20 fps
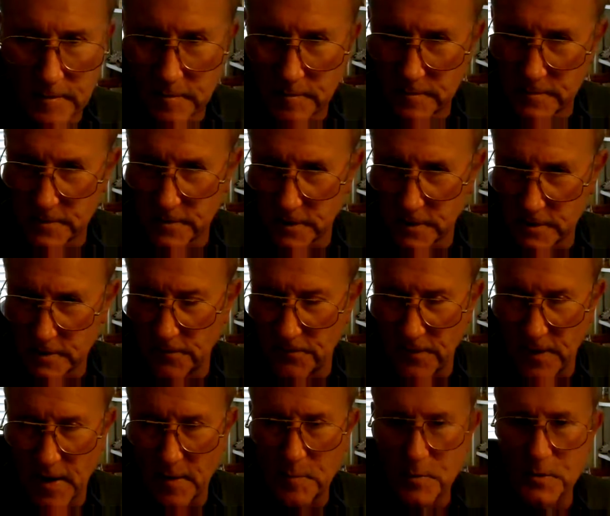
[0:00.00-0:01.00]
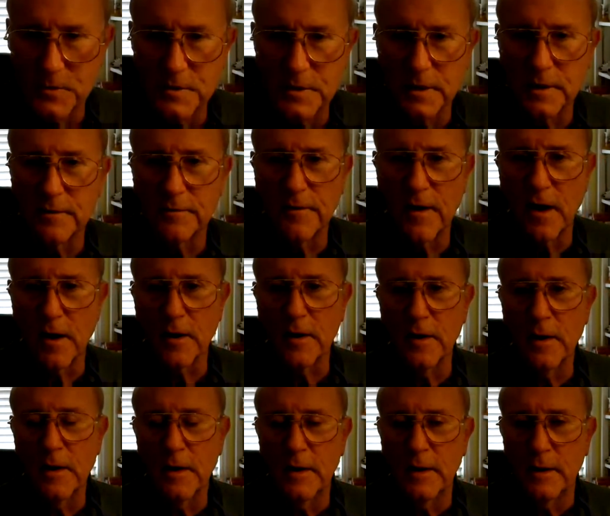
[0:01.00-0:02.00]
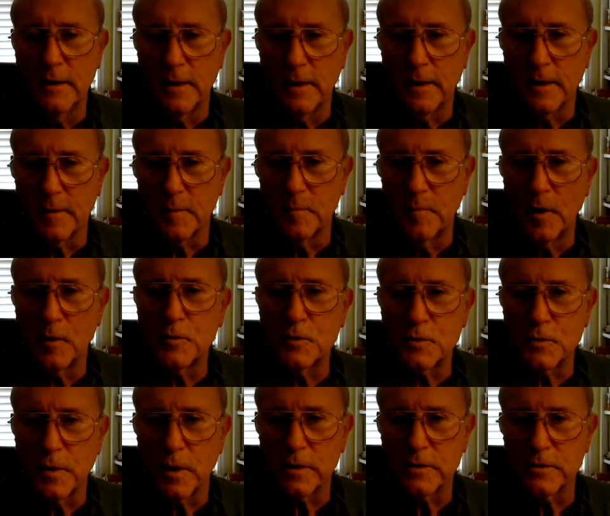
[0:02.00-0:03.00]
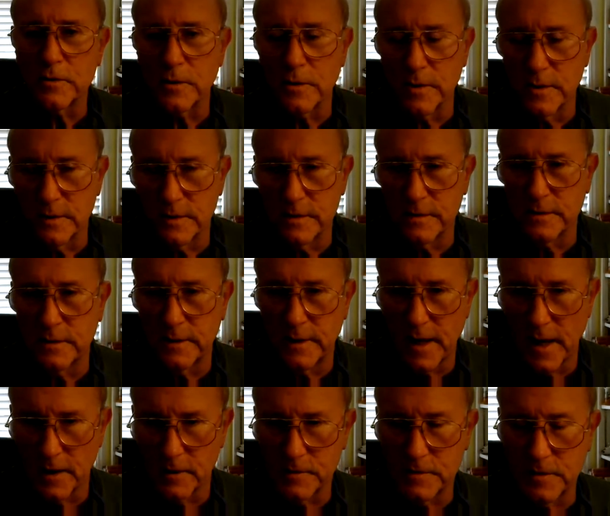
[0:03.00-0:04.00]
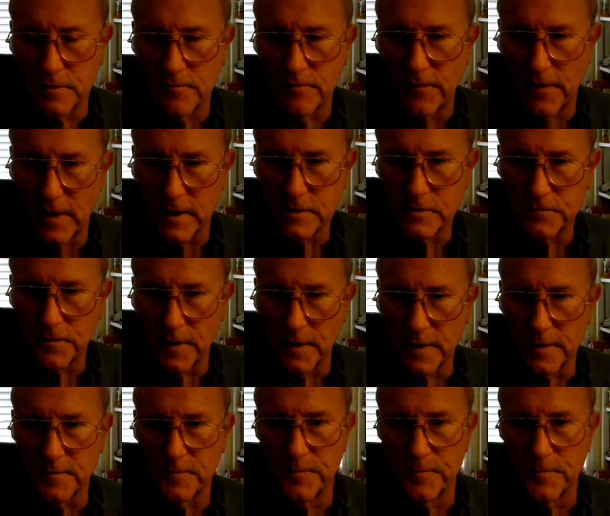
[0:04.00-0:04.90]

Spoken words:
65% of our bone structure is calcium phosphate,